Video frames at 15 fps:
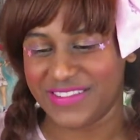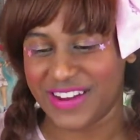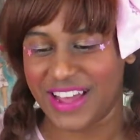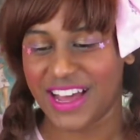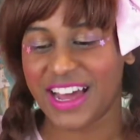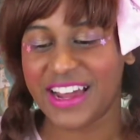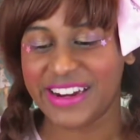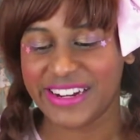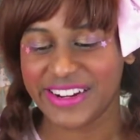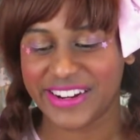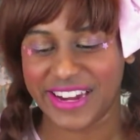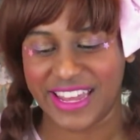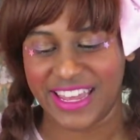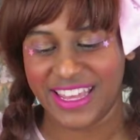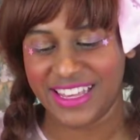it right. Iron
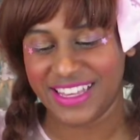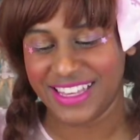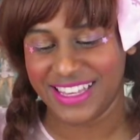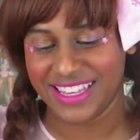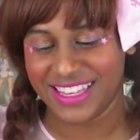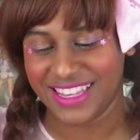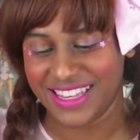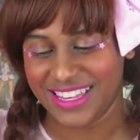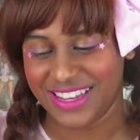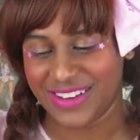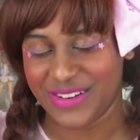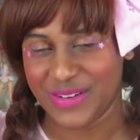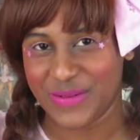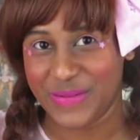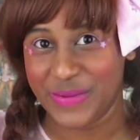Gate.
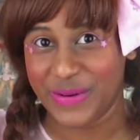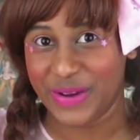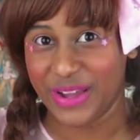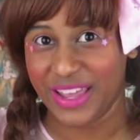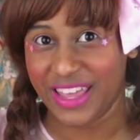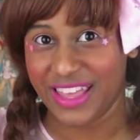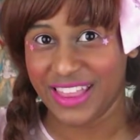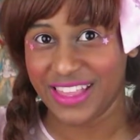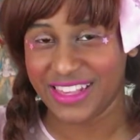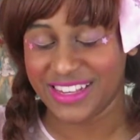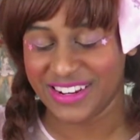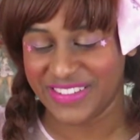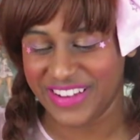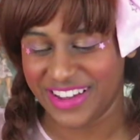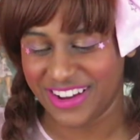Oh boy, this is gonna be